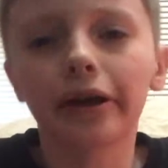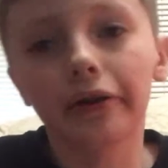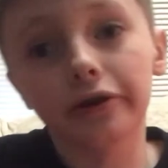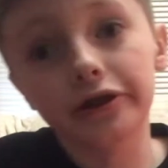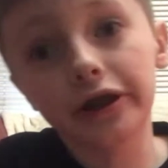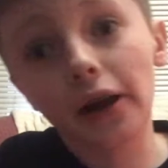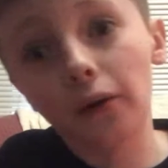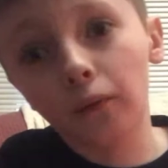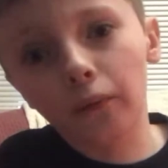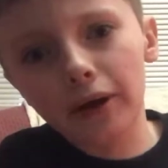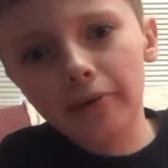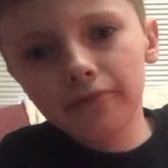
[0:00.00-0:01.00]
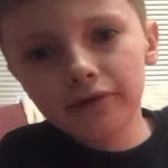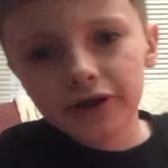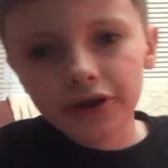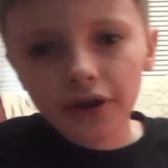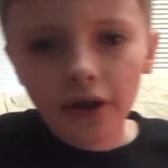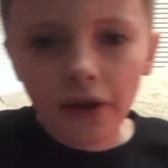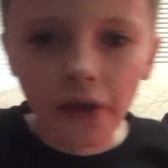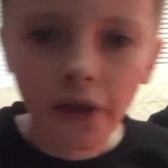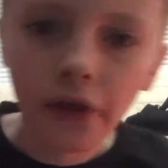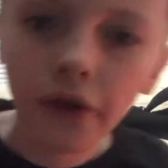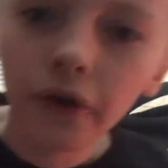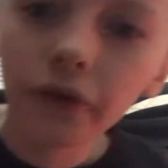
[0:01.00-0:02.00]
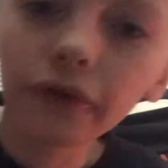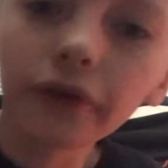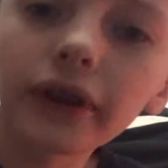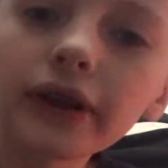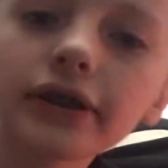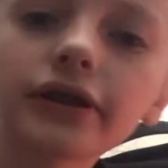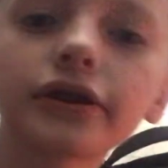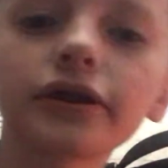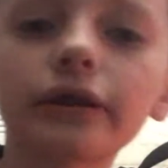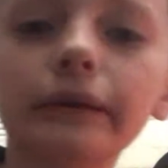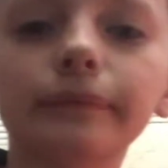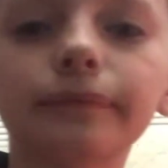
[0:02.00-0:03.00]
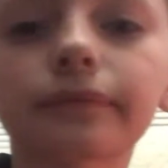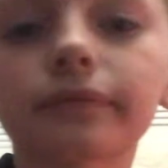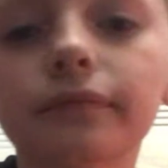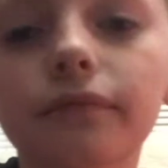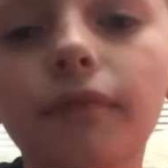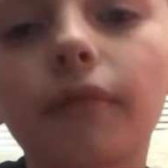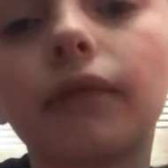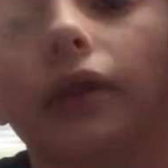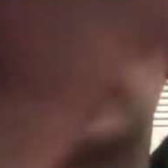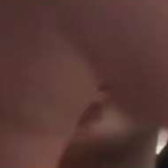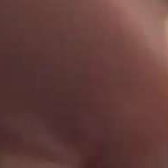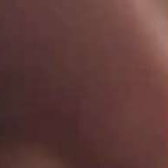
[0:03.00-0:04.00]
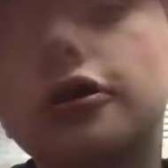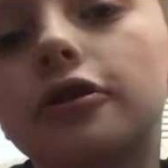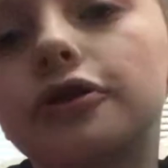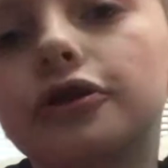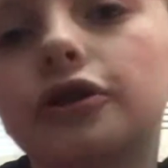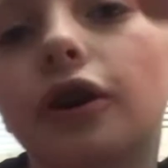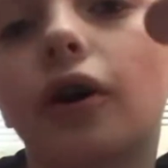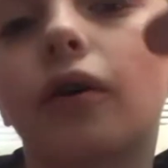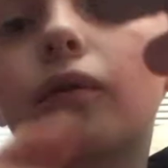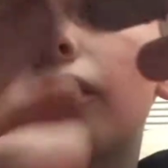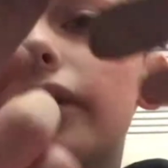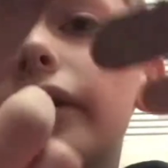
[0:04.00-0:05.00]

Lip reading: other set of rims for this. So,